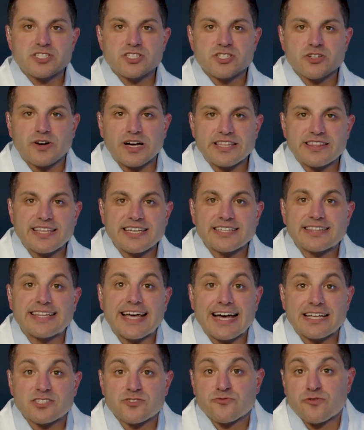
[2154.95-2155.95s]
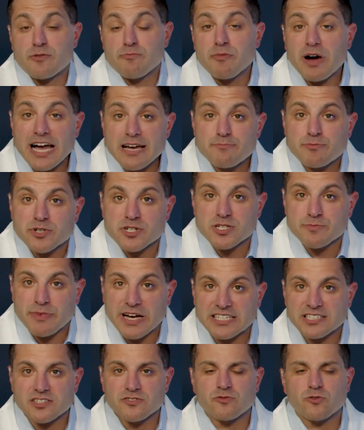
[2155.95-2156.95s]
So I think that's, from my
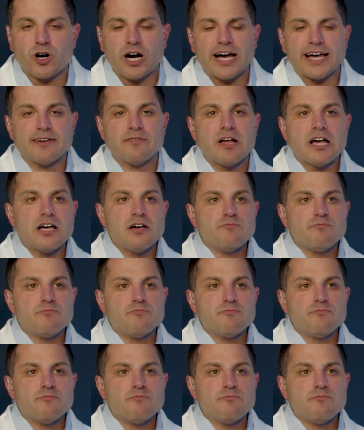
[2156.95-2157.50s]
perspective, why.